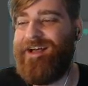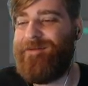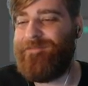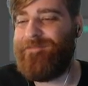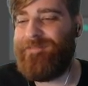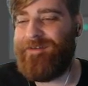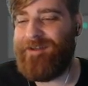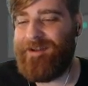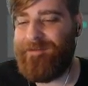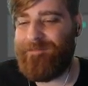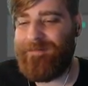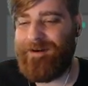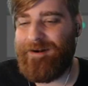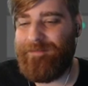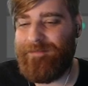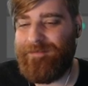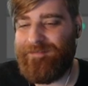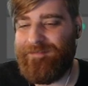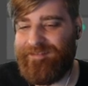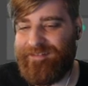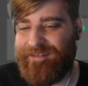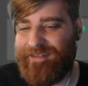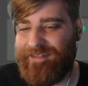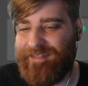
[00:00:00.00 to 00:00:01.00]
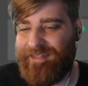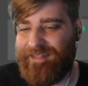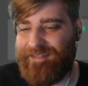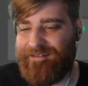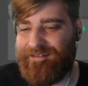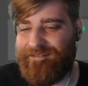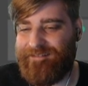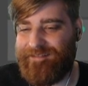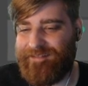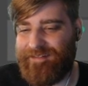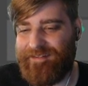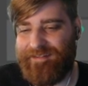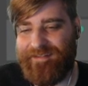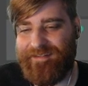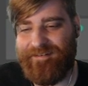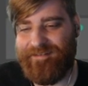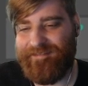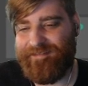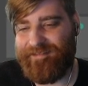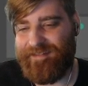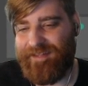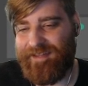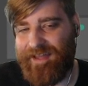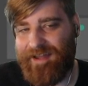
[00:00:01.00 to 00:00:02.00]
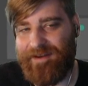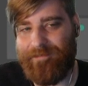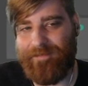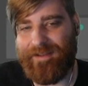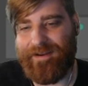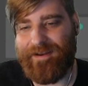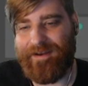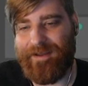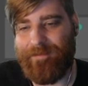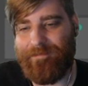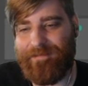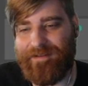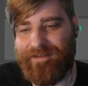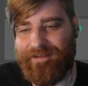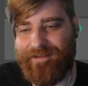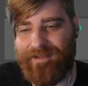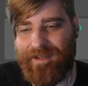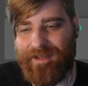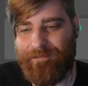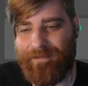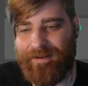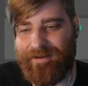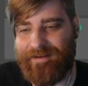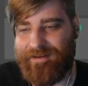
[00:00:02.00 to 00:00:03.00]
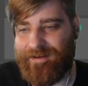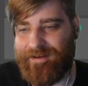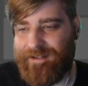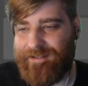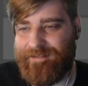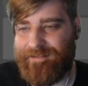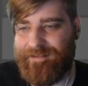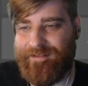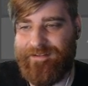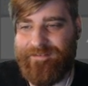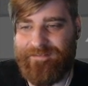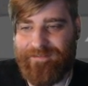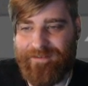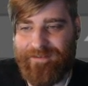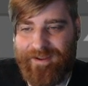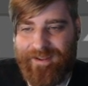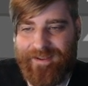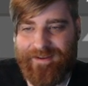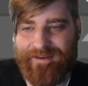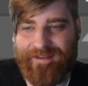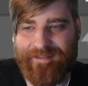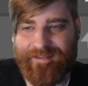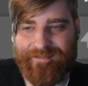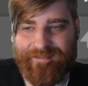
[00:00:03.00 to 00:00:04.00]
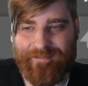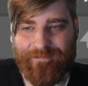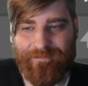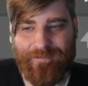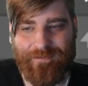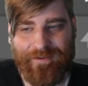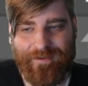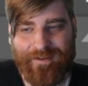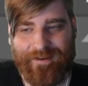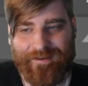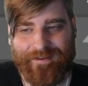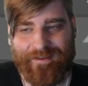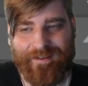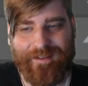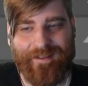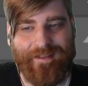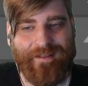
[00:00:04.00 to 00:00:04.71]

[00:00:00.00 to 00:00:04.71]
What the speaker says: But a part of me was thinking, like, there's gotta be an update coming, right? At some point.